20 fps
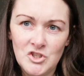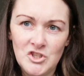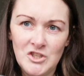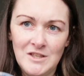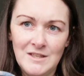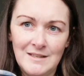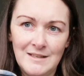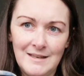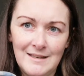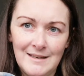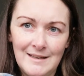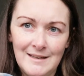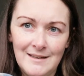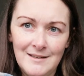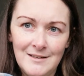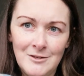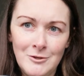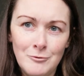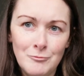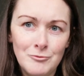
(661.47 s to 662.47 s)
Sheen in
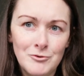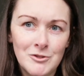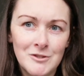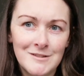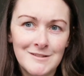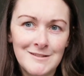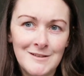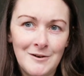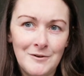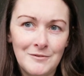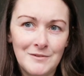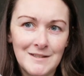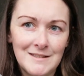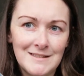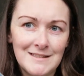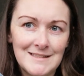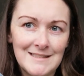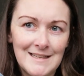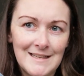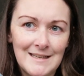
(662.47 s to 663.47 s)
there. You just know
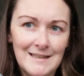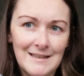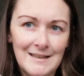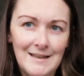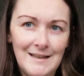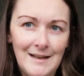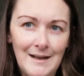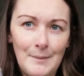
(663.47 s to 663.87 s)
that it's like